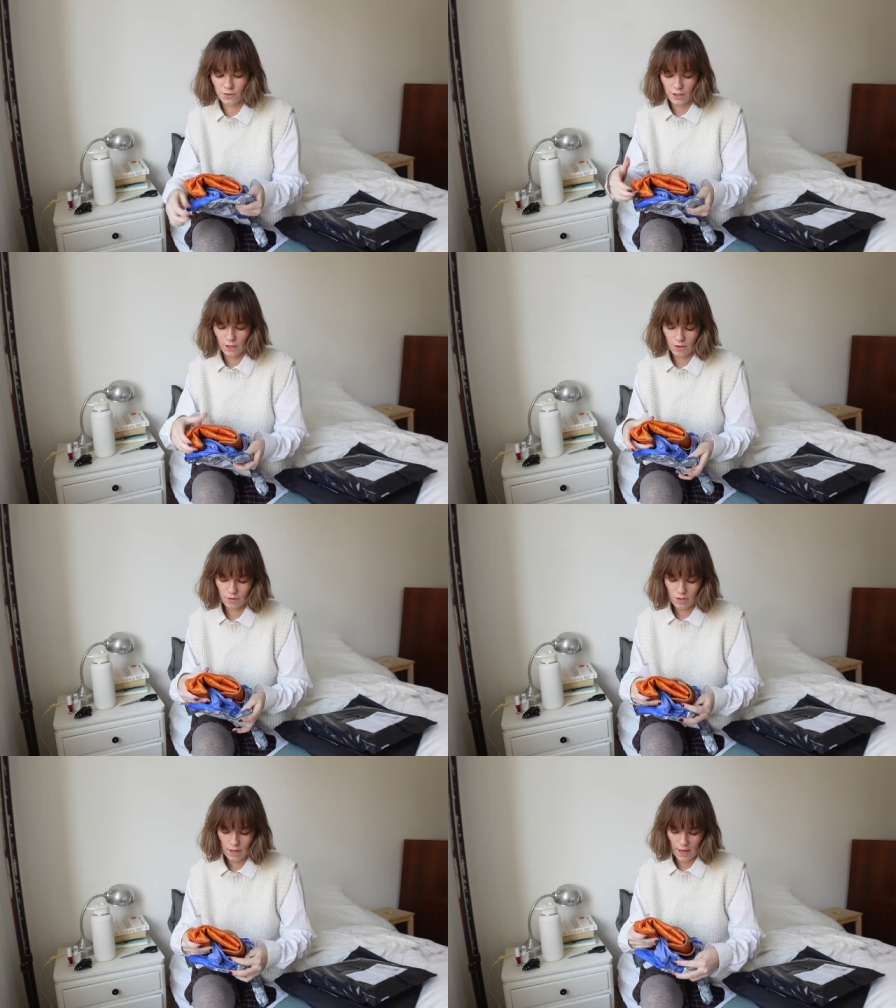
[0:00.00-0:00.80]

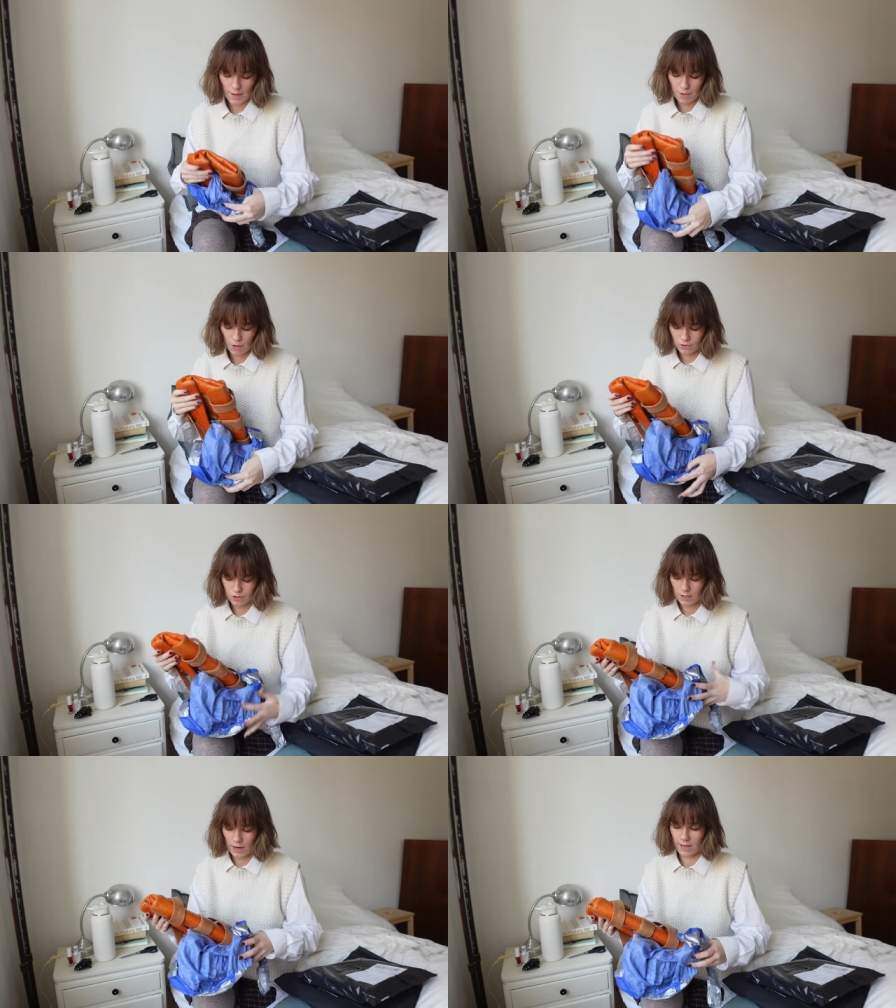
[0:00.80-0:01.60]
video I
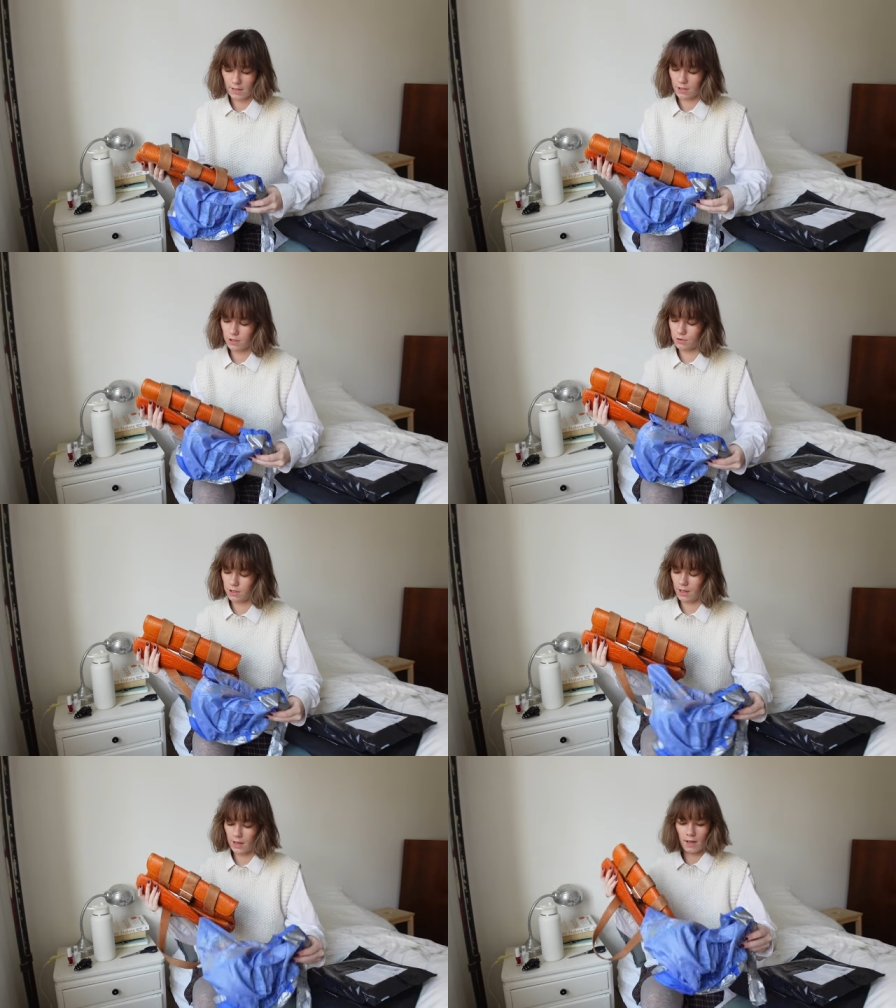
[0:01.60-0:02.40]
posted I
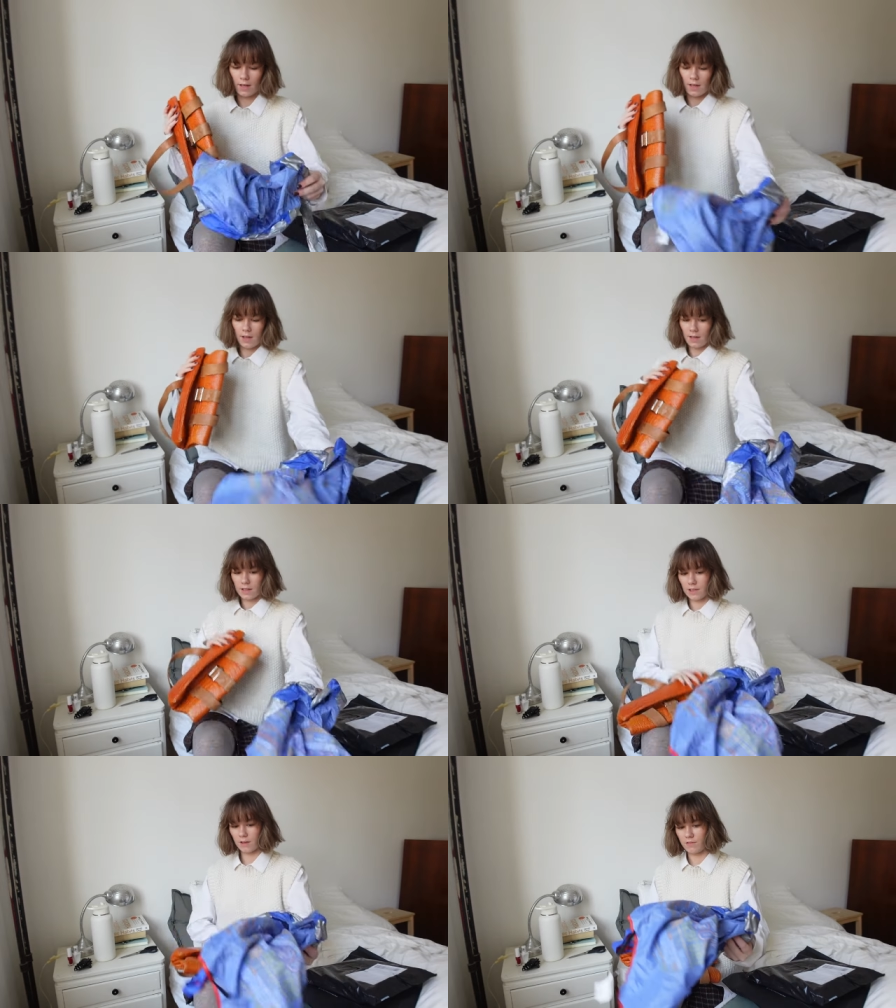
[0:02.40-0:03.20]
included
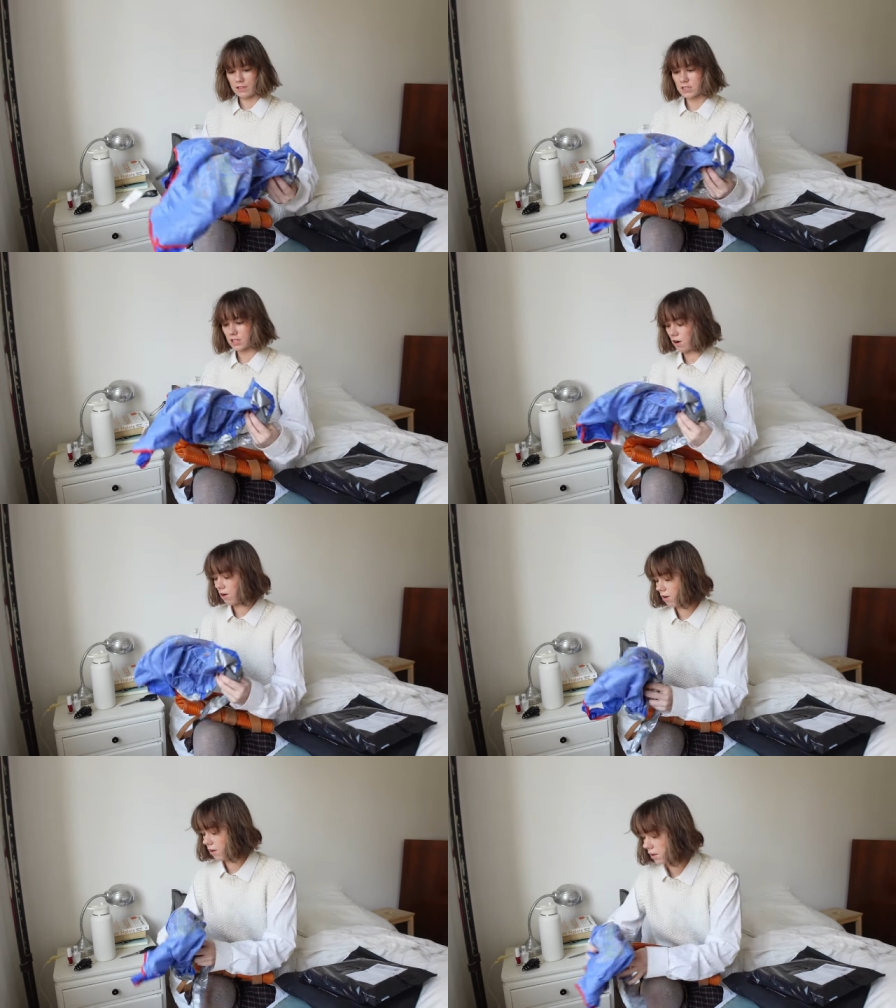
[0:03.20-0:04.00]
a little Vinted
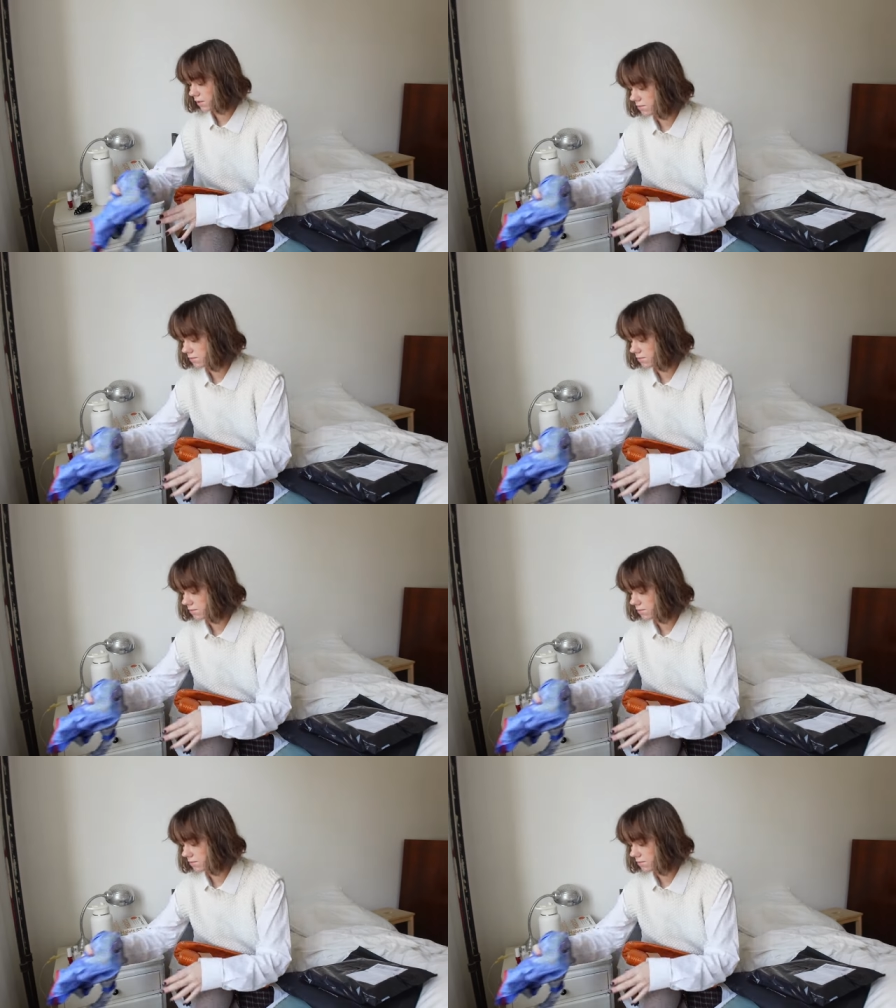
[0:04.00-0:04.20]
haul.